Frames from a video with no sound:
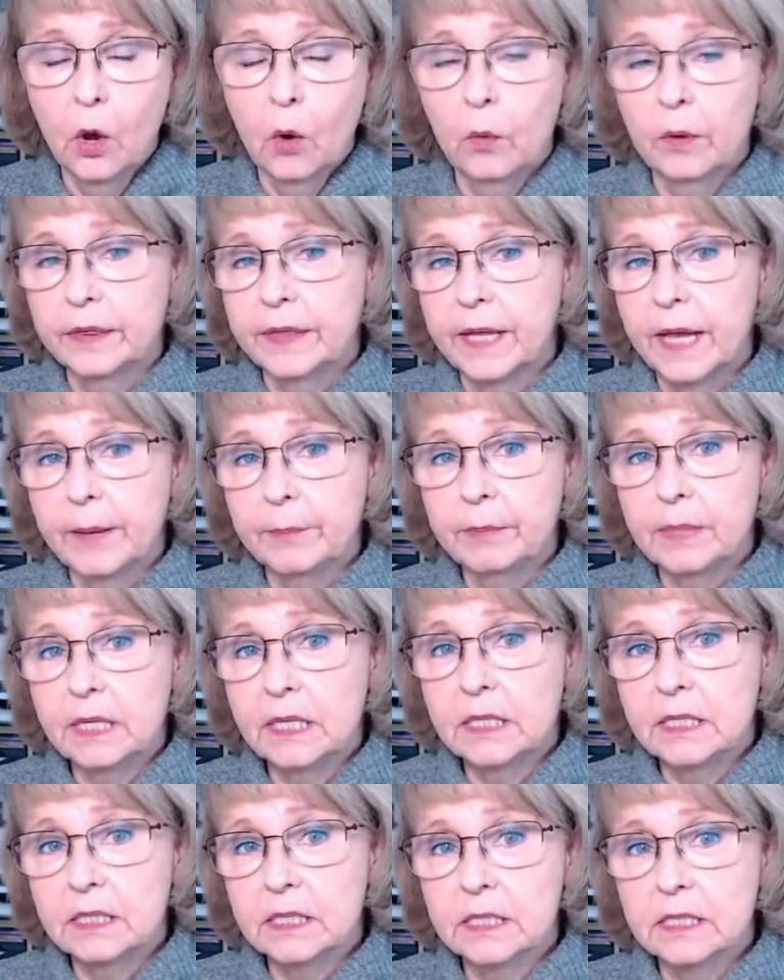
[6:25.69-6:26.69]
What that
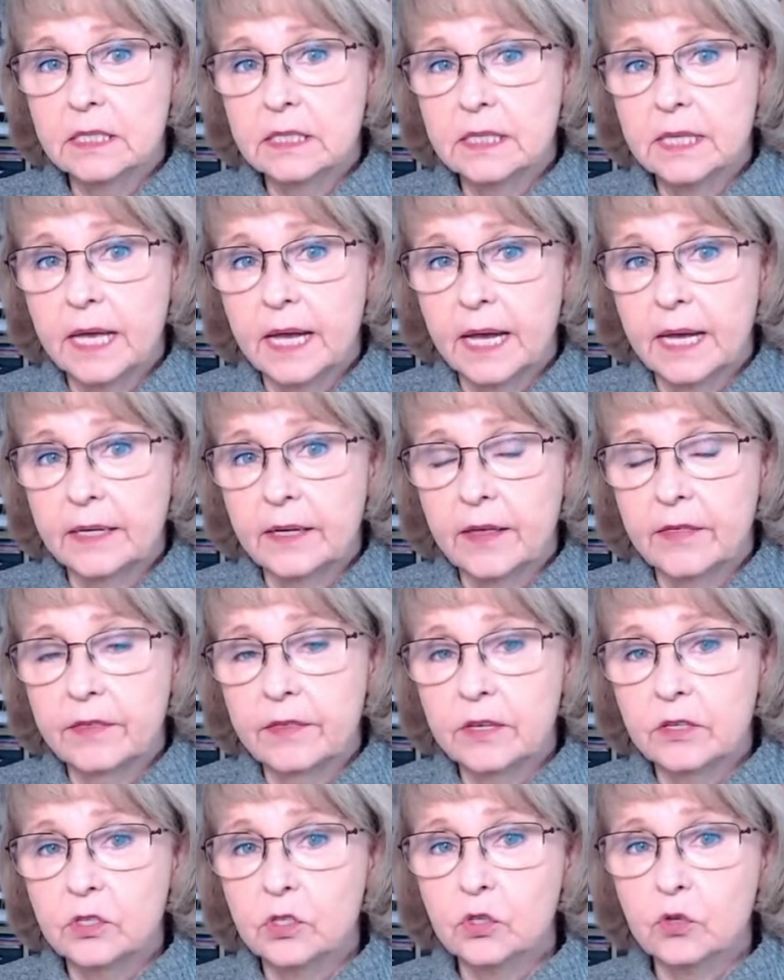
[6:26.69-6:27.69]
means is that
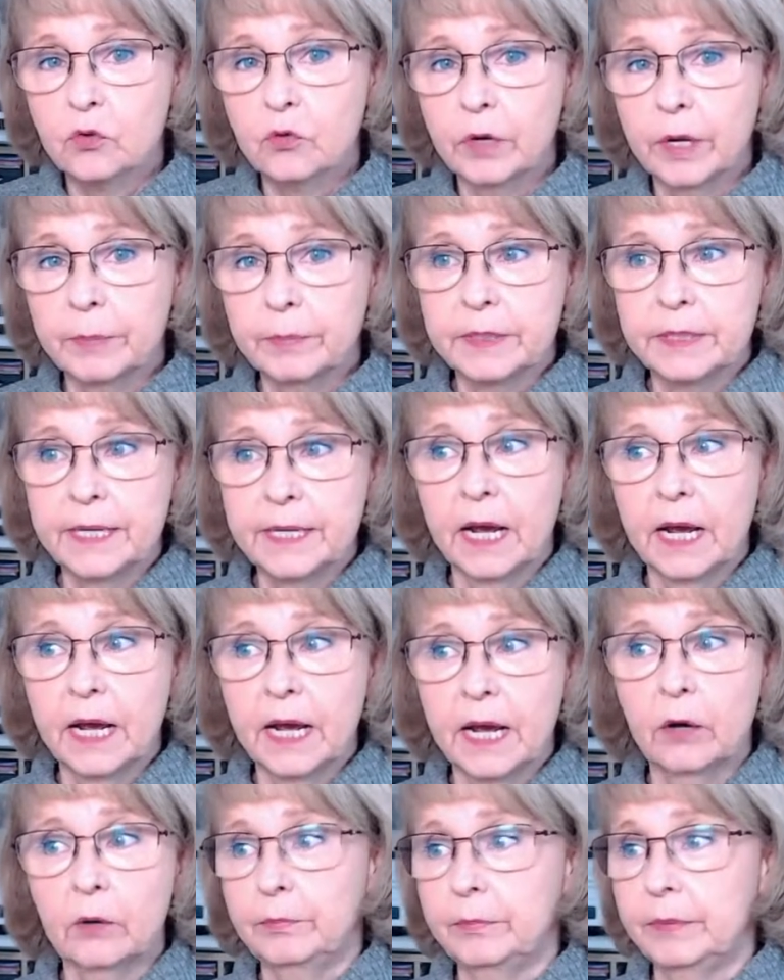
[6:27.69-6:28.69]
this script
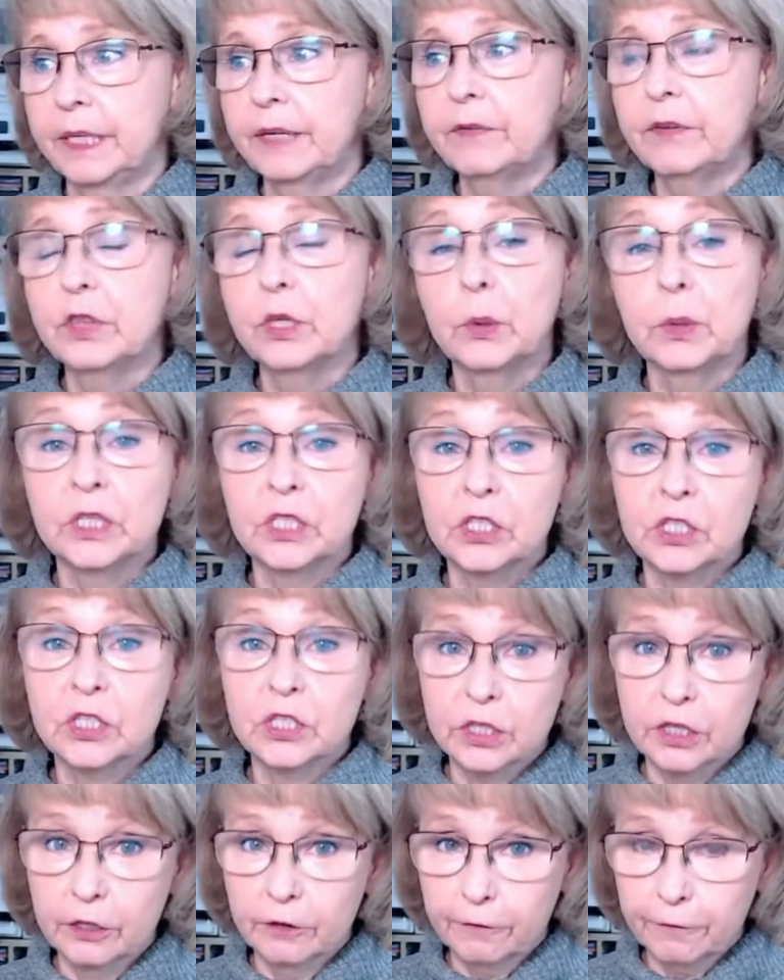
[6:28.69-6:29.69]
now, even though it's
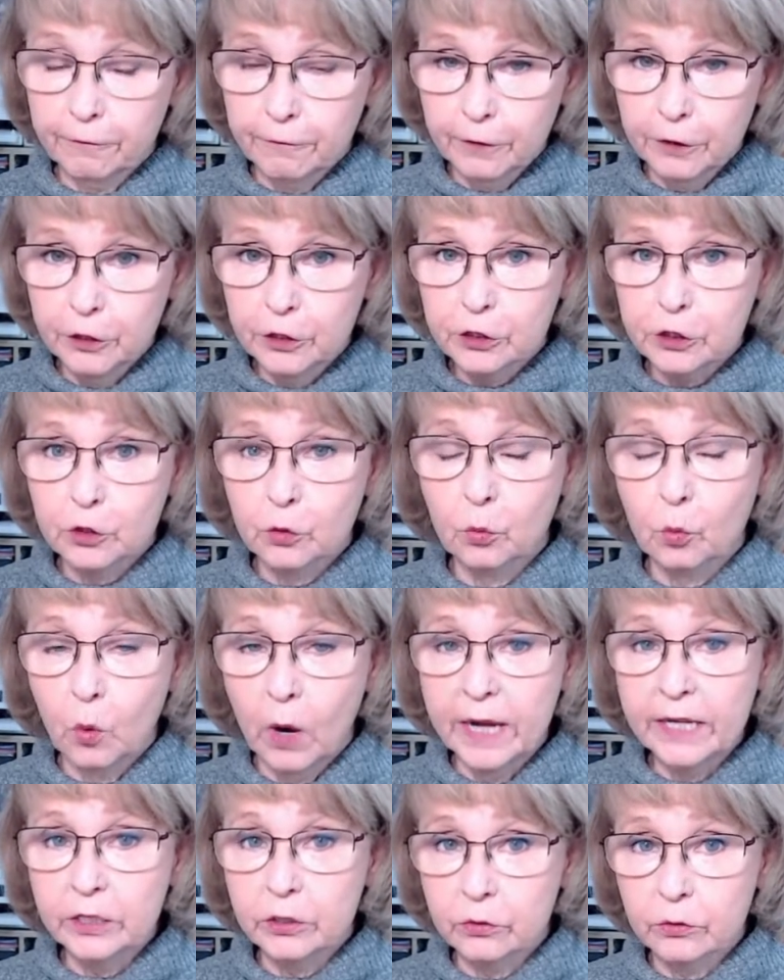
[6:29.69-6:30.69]
the first
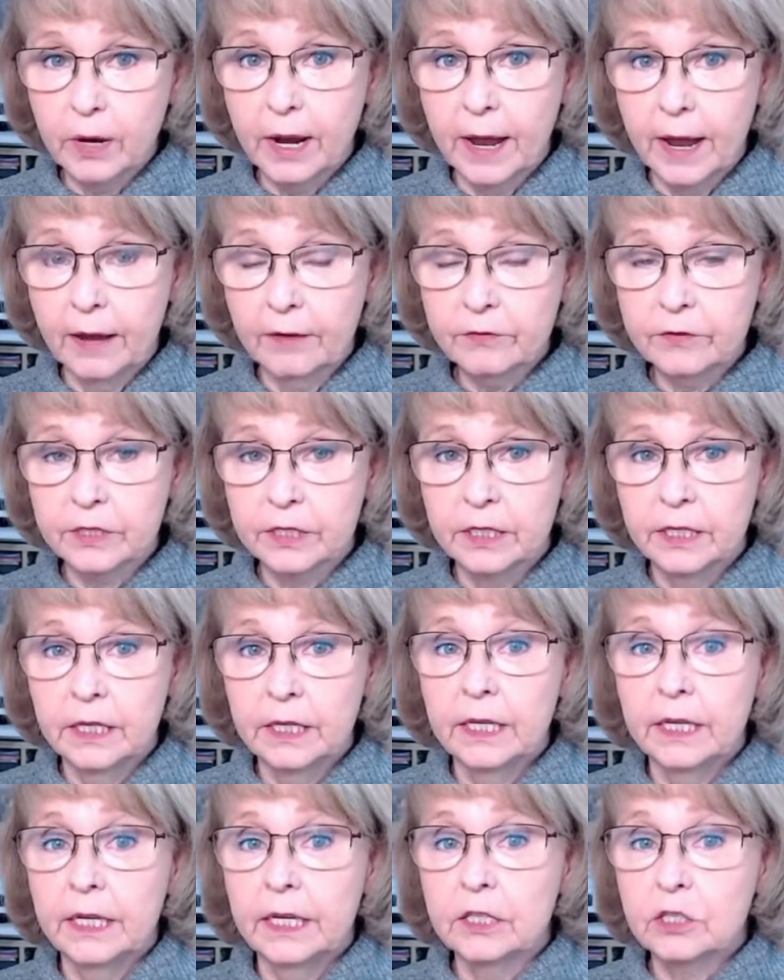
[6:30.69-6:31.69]
white draft,
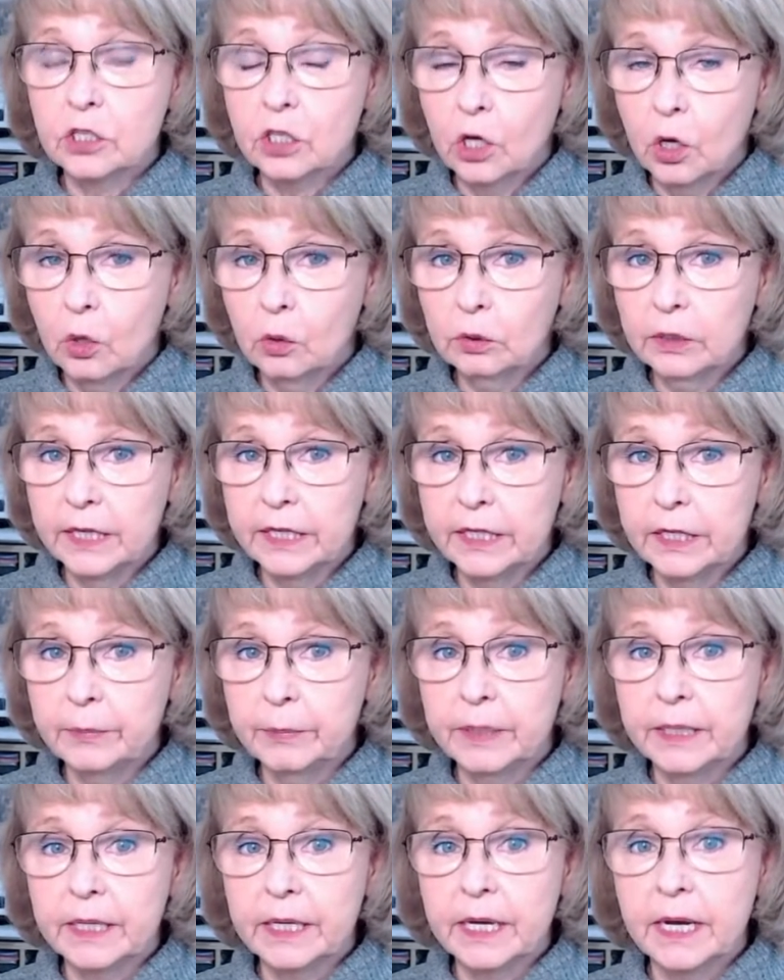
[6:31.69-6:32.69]
it's collated
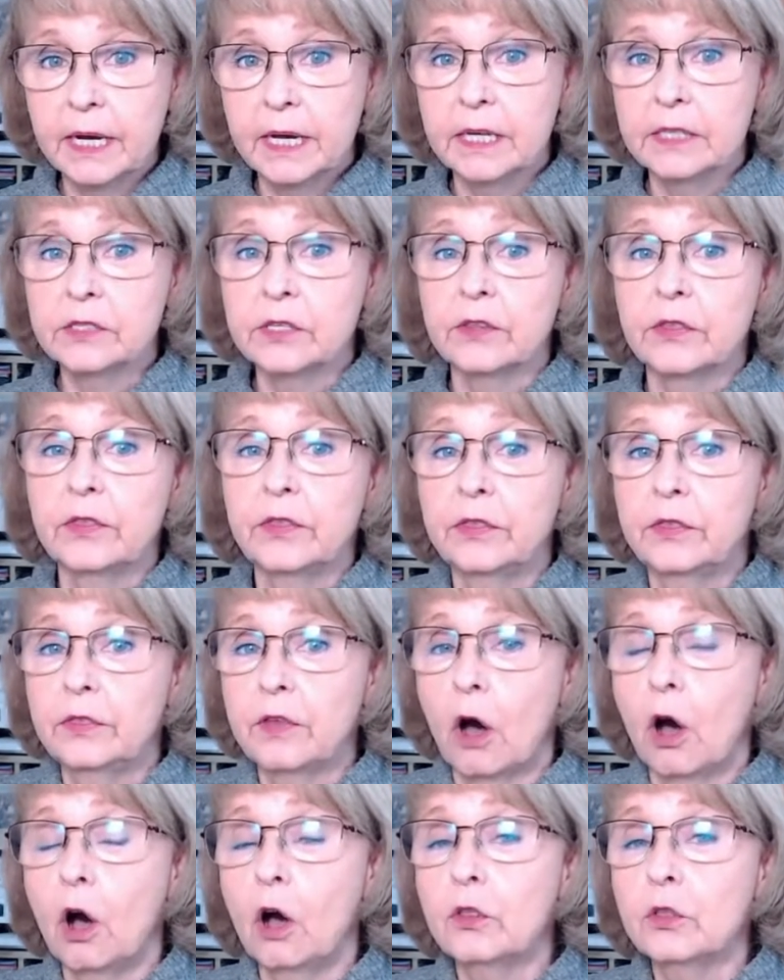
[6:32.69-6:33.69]
because
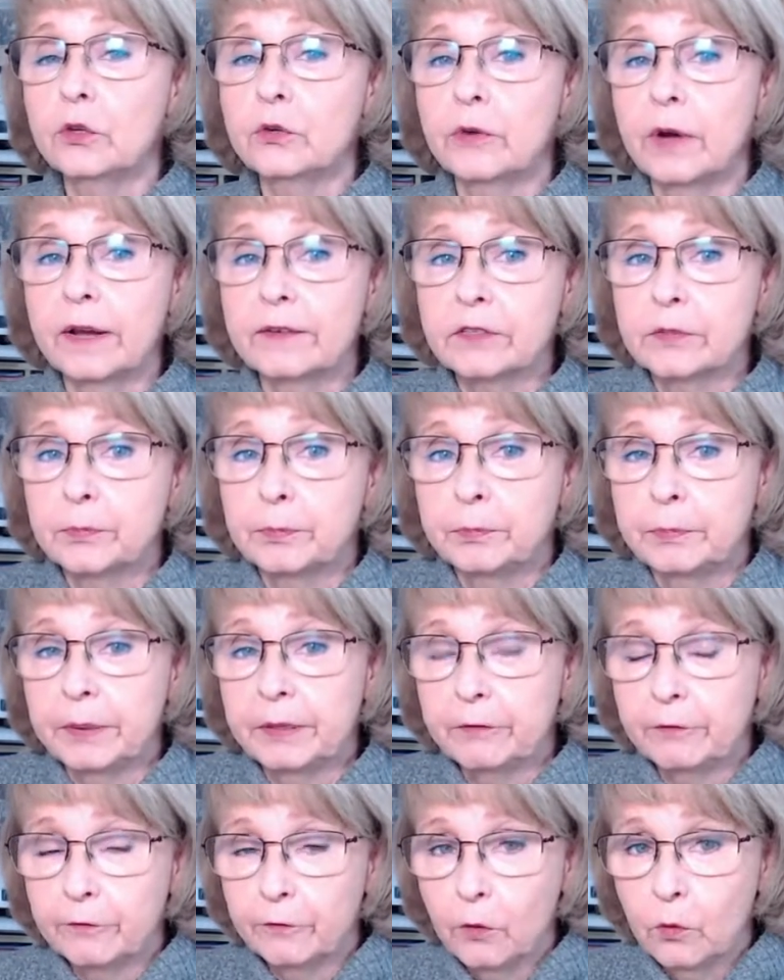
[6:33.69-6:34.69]
all the drafts
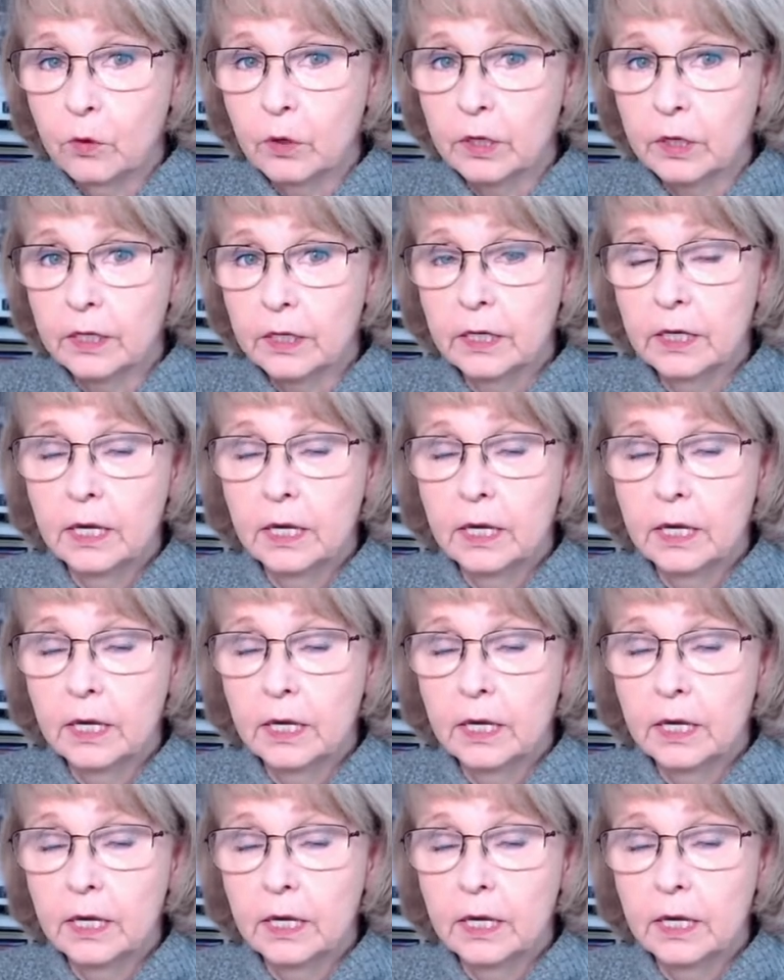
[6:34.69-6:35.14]
before